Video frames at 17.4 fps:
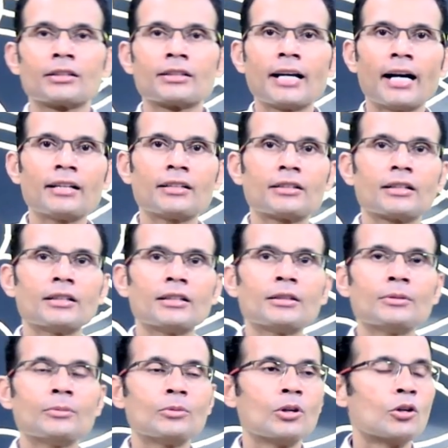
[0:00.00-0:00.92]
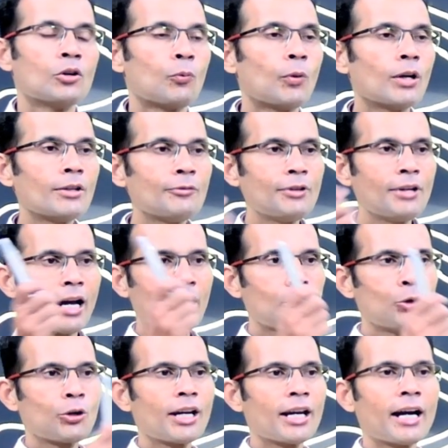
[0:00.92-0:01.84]
that when we are
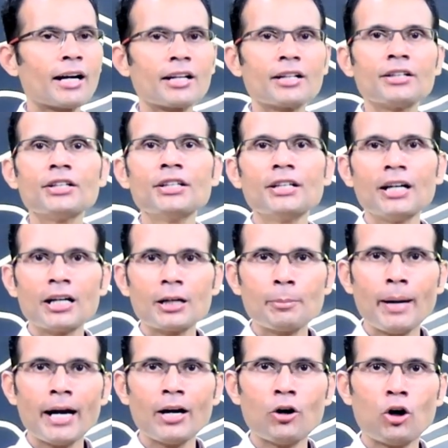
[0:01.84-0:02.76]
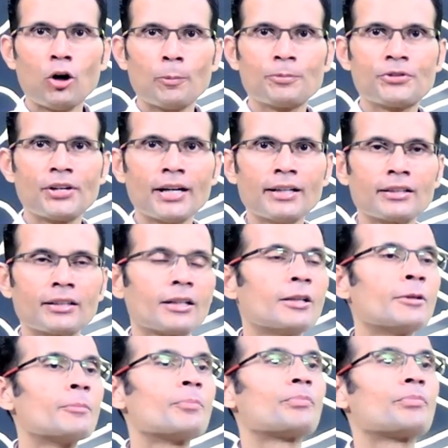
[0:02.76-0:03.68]
looking at a nearby object,
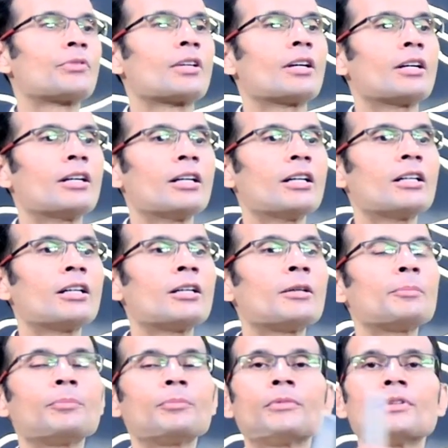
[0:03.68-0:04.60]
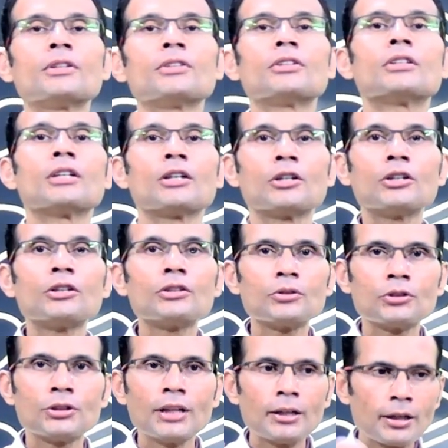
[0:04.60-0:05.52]
the
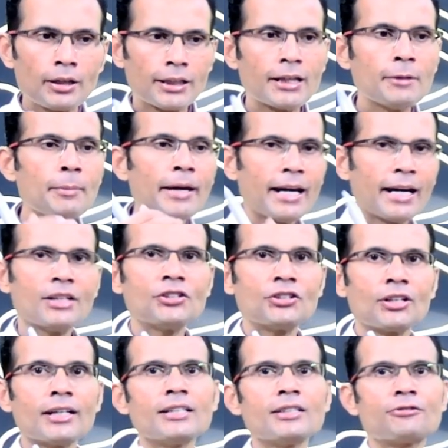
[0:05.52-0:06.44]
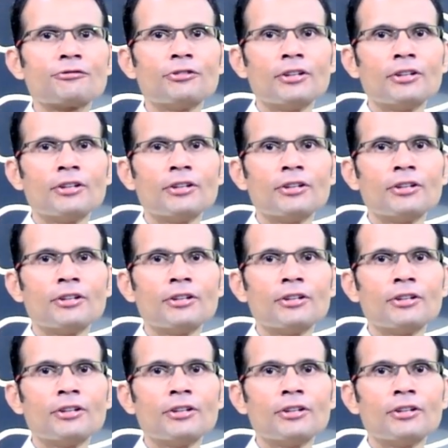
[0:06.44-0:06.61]
image is